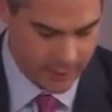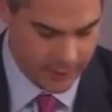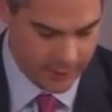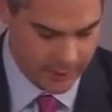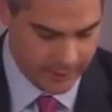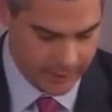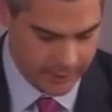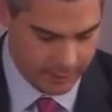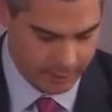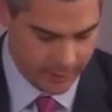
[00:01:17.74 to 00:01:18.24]

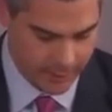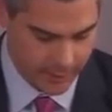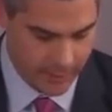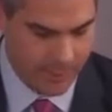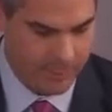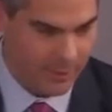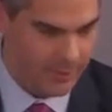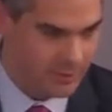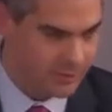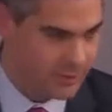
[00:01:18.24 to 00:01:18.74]
My
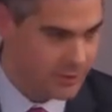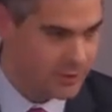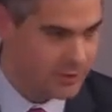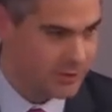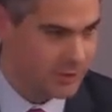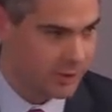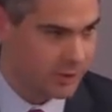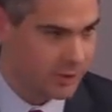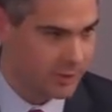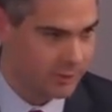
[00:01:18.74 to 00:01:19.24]
biggest
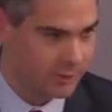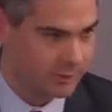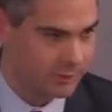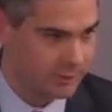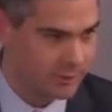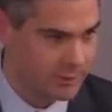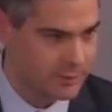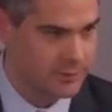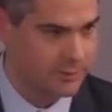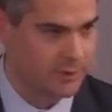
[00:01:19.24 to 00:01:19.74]
concern,
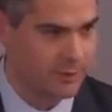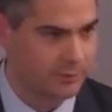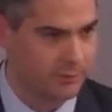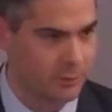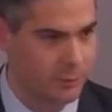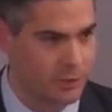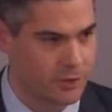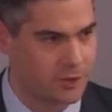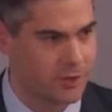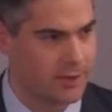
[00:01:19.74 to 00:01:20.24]
which is
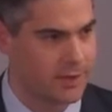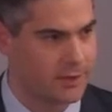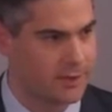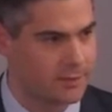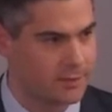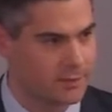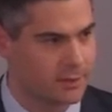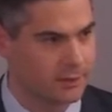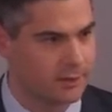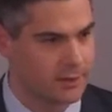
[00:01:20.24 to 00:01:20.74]
unfortunate,
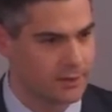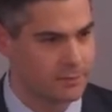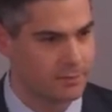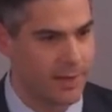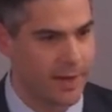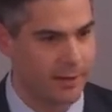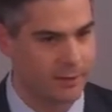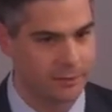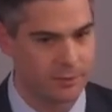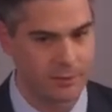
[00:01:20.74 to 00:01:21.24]
is the lease
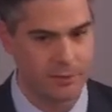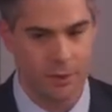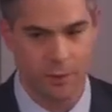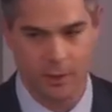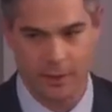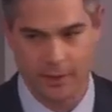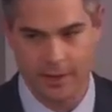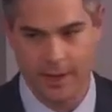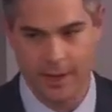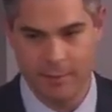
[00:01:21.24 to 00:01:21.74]
models don't
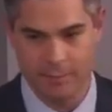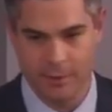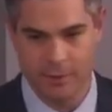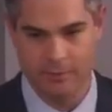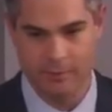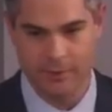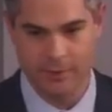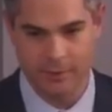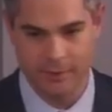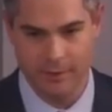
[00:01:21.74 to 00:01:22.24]
align
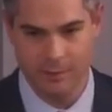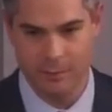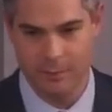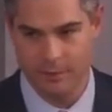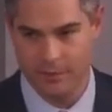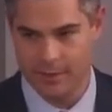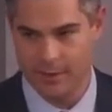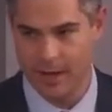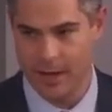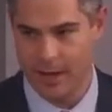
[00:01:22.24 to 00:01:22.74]
perfectly
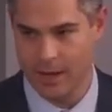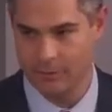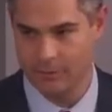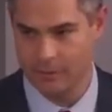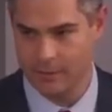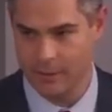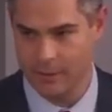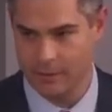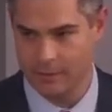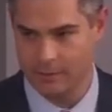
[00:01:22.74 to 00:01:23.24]
with the
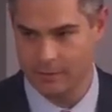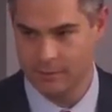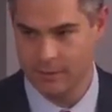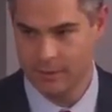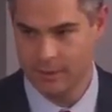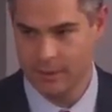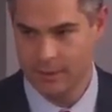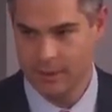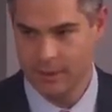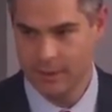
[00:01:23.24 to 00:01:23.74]
IFRS,
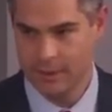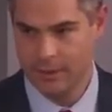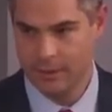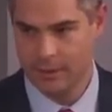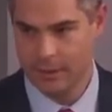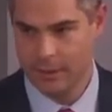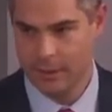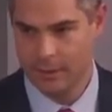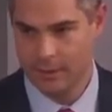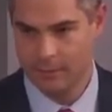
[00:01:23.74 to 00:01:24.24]

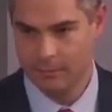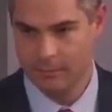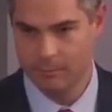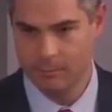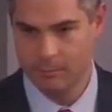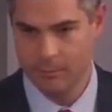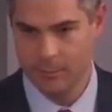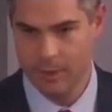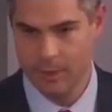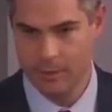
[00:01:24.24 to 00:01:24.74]

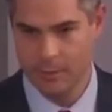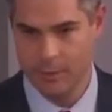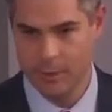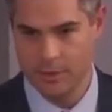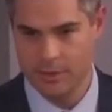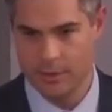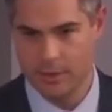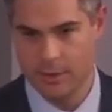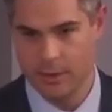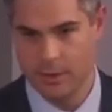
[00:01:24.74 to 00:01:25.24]

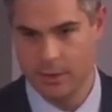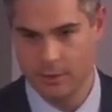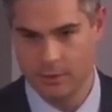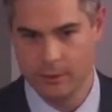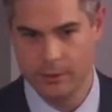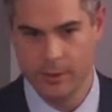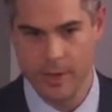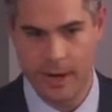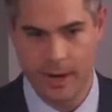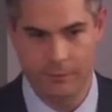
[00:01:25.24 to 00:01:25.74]
and
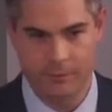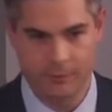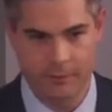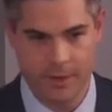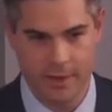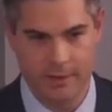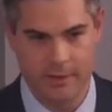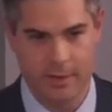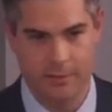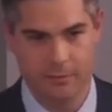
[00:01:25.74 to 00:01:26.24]
under
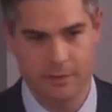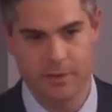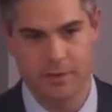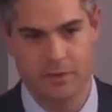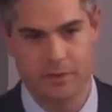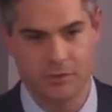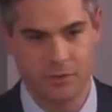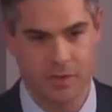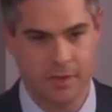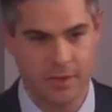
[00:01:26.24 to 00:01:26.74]
IFRS,
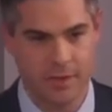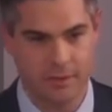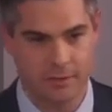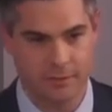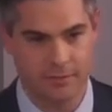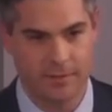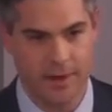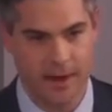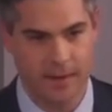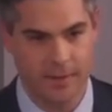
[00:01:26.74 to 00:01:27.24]
everything's treated as a
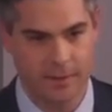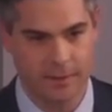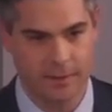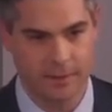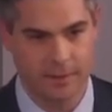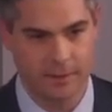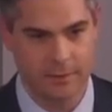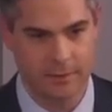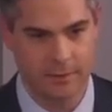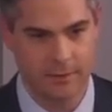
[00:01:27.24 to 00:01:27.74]
finance
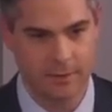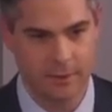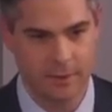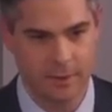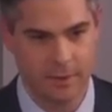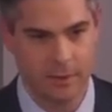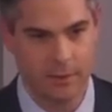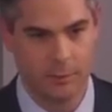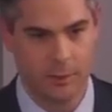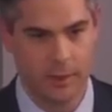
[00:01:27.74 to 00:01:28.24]
lease,
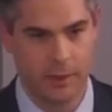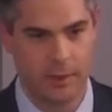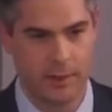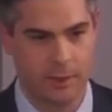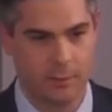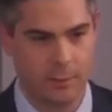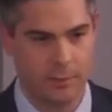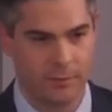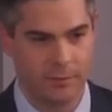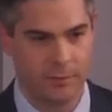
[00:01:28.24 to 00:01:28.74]
where
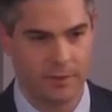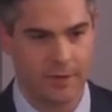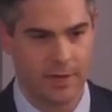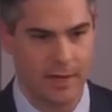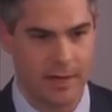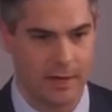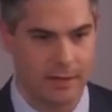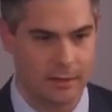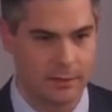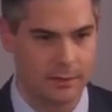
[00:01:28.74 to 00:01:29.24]
again, we've
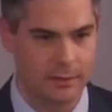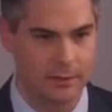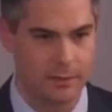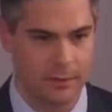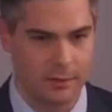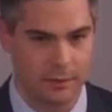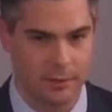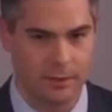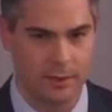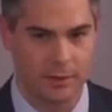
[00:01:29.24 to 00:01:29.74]
retained
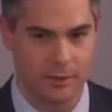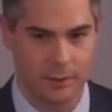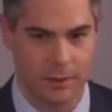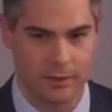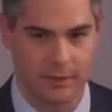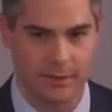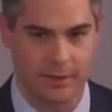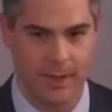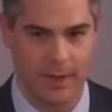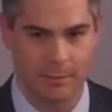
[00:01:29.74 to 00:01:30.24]
under
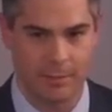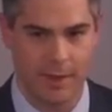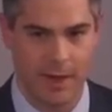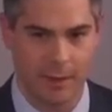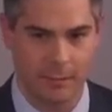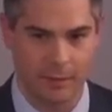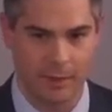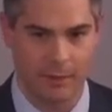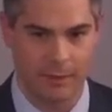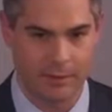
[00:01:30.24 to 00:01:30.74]
US GAAP an
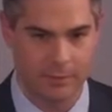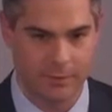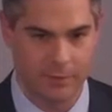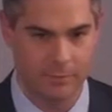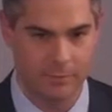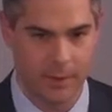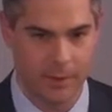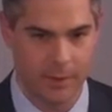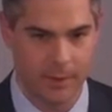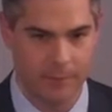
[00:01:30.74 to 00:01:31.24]
operating lease
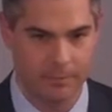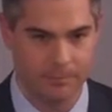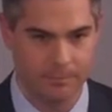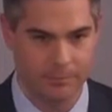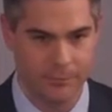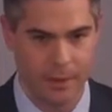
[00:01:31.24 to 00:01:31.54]
component.